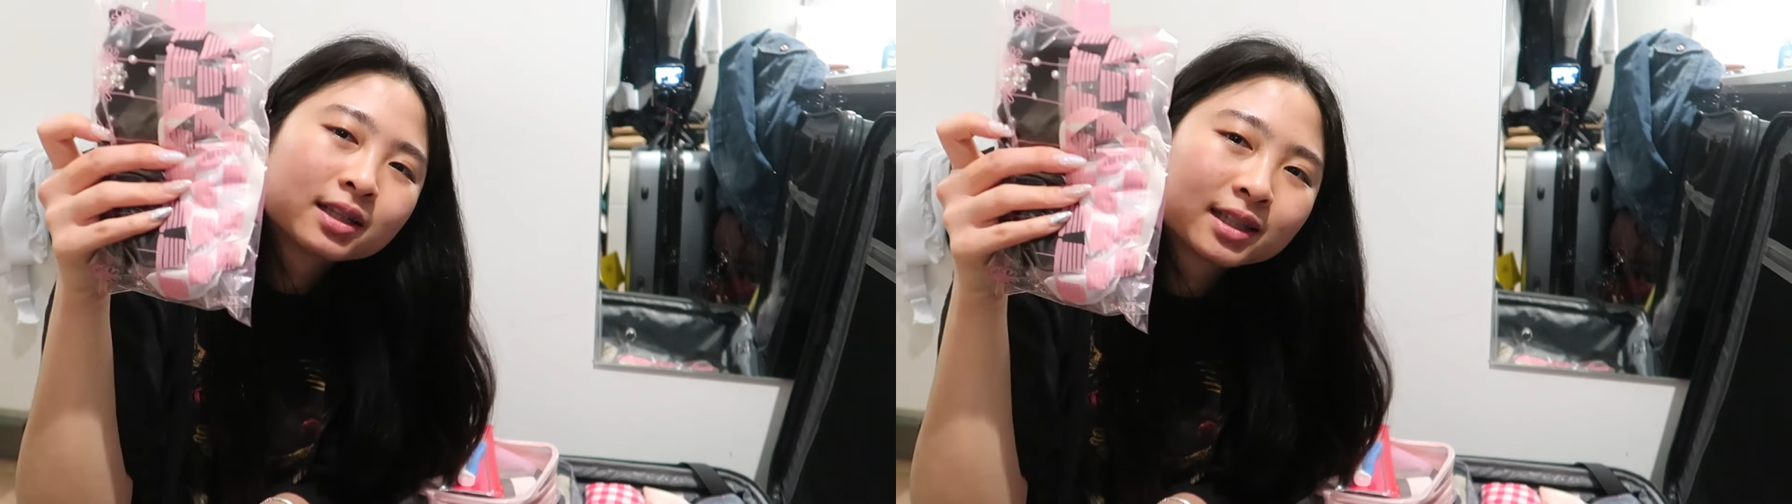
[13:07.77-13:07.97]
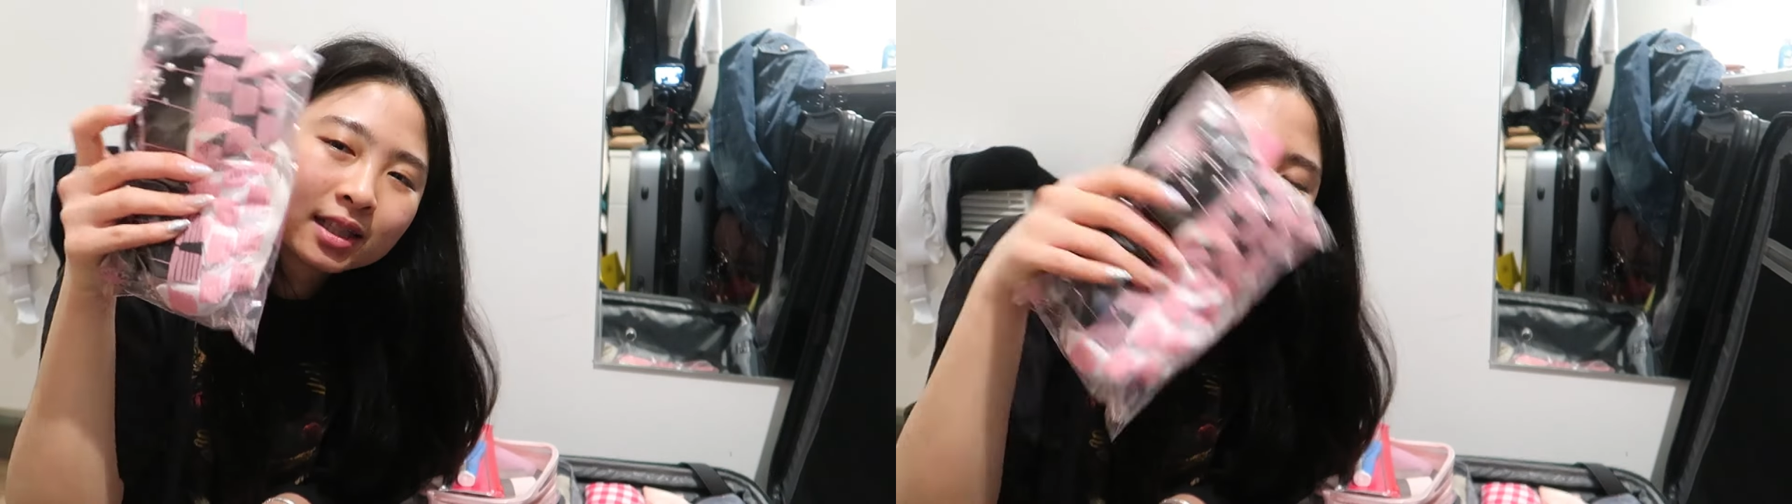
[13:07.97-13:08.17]

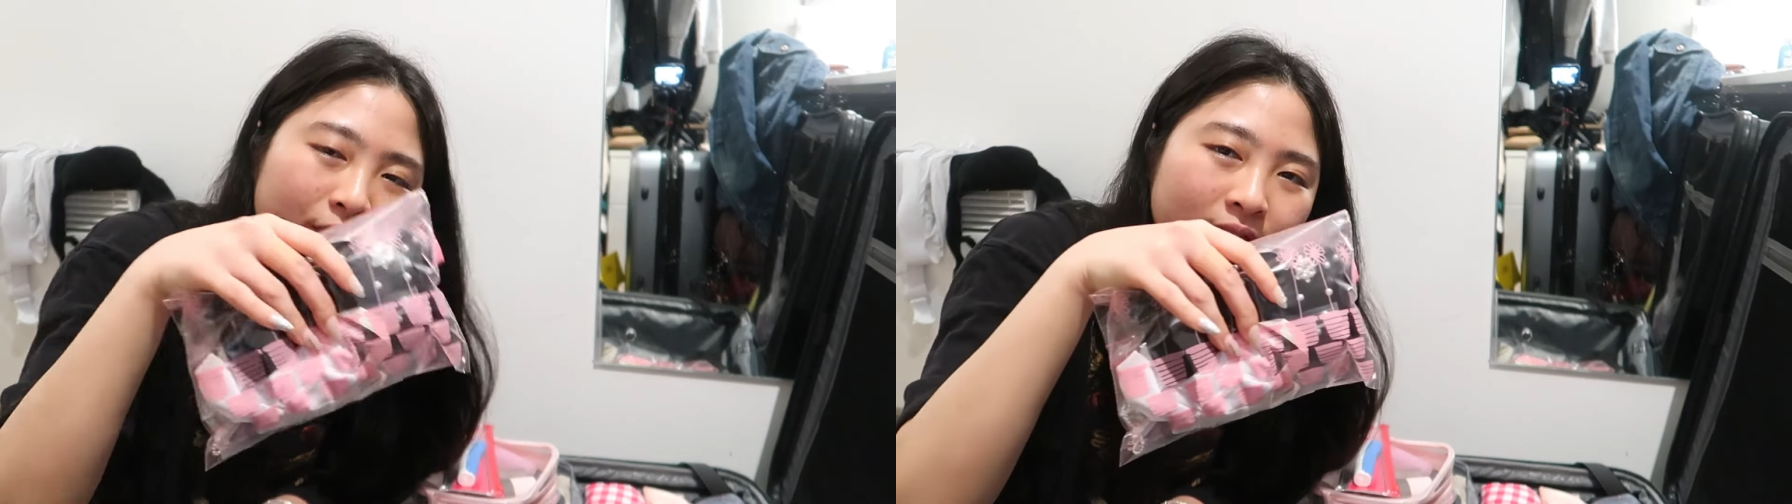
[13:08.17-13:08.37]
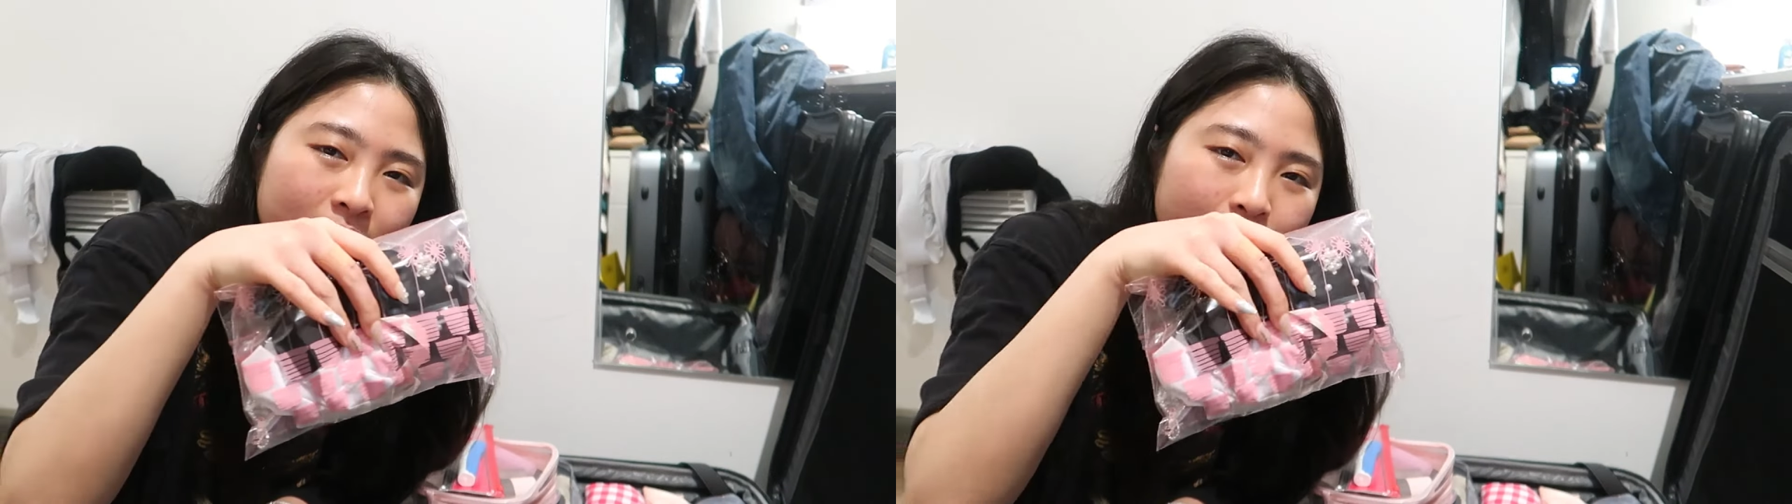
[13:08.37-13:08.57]

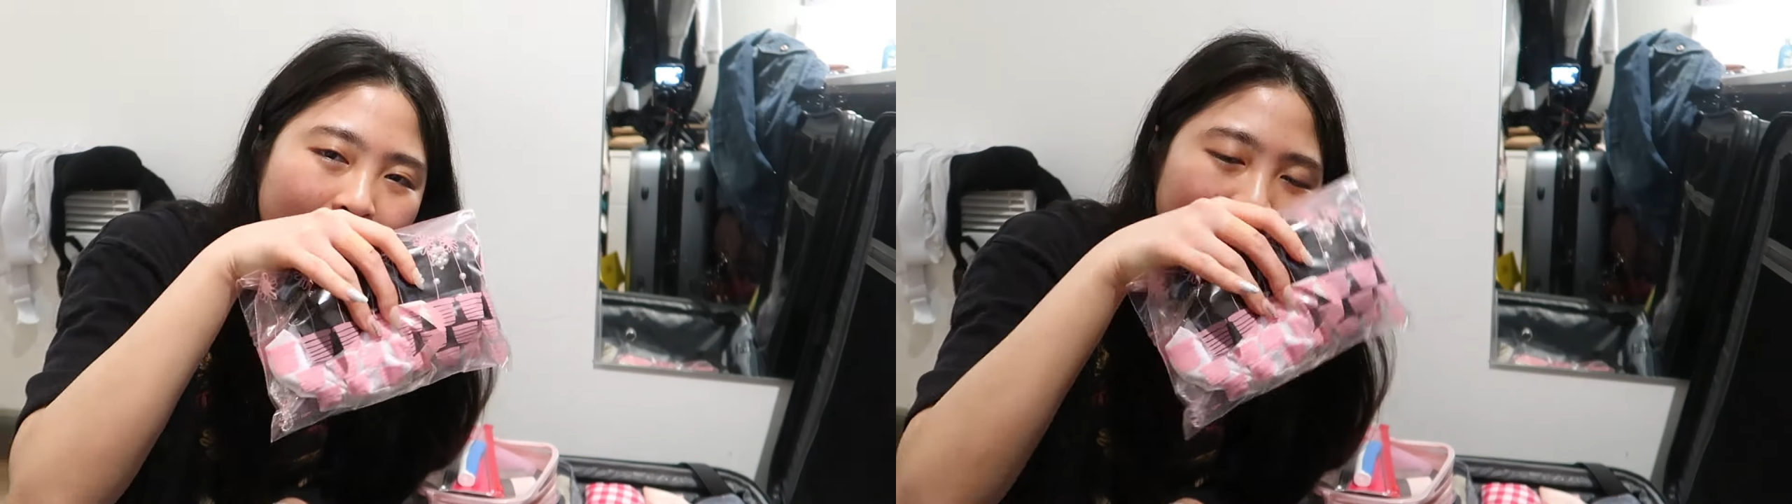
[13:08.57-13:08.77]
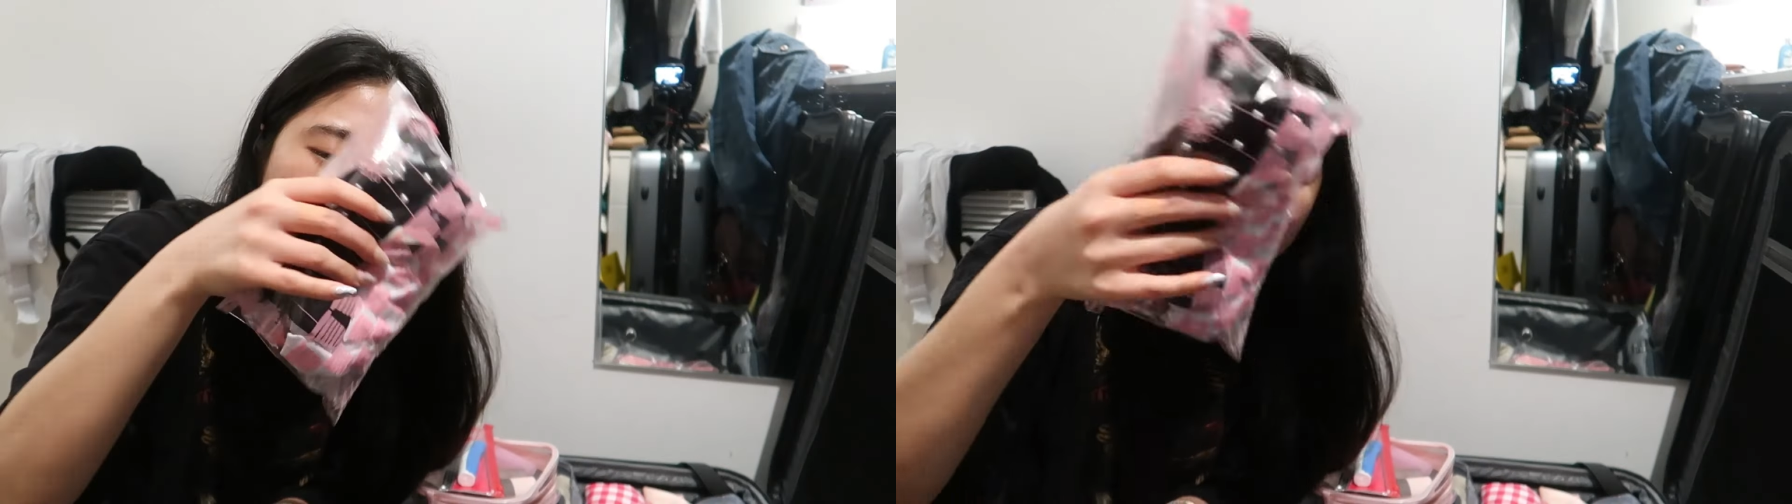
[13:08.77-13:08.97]
separated
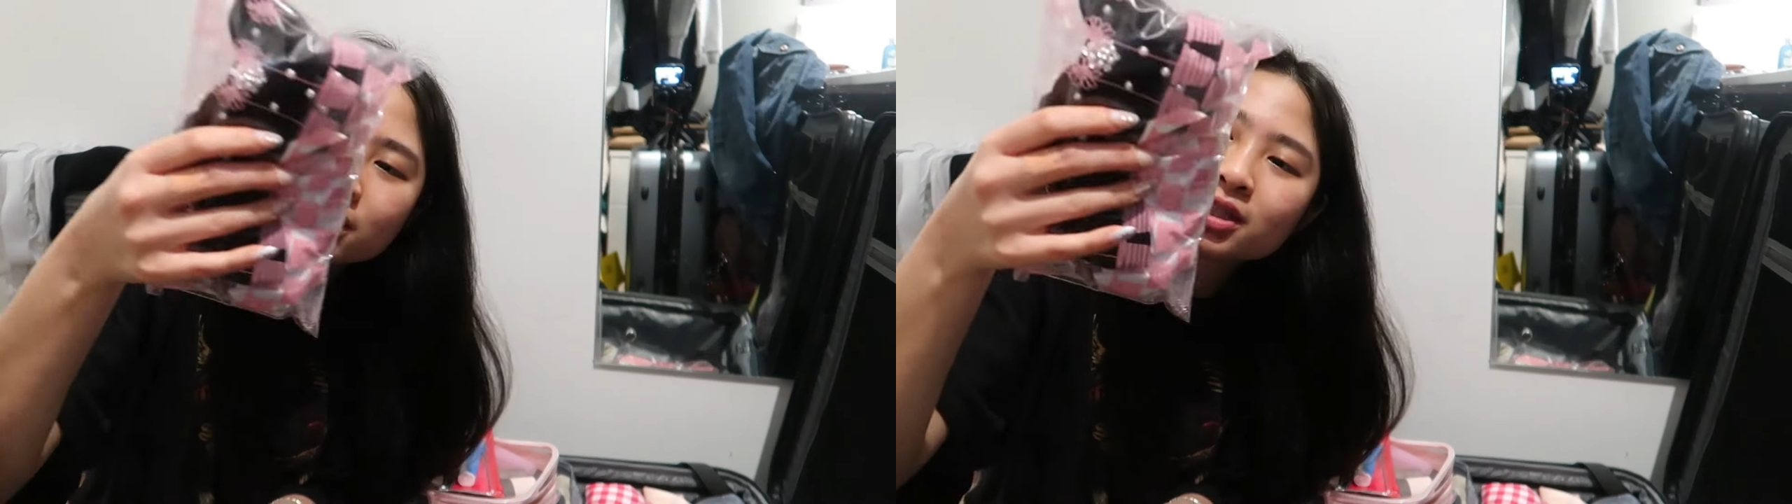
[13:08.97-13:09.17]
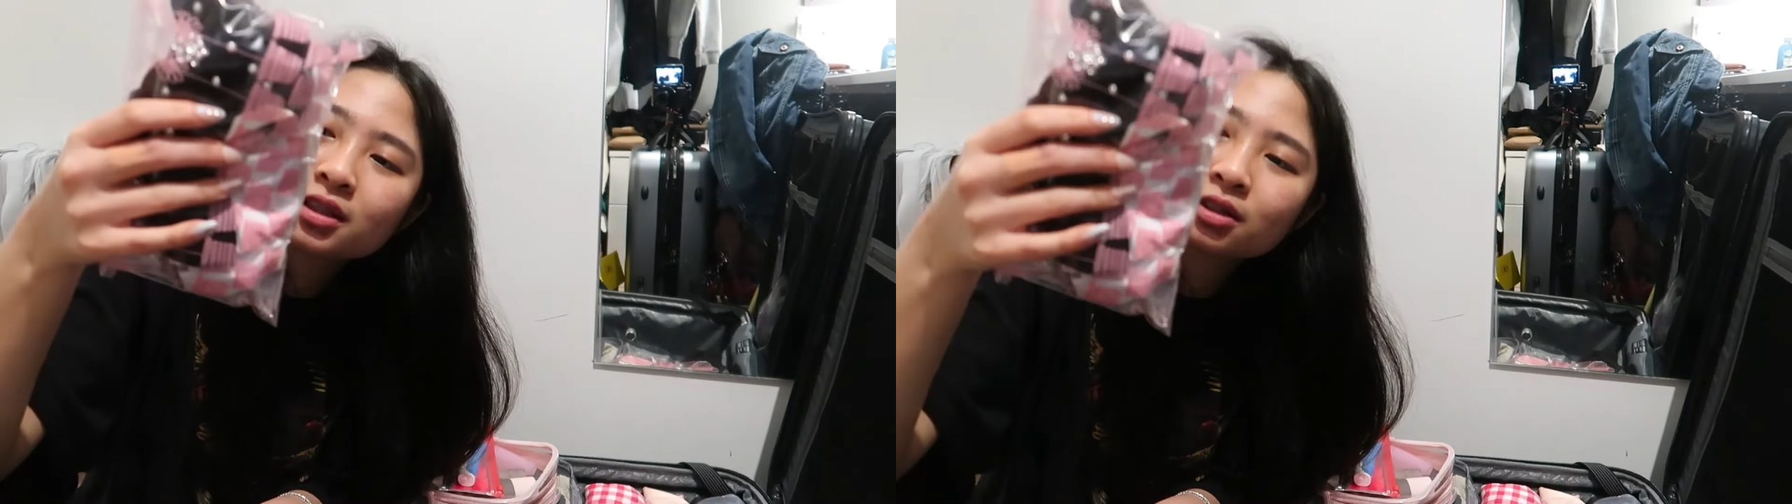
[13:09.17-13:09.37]
packaging.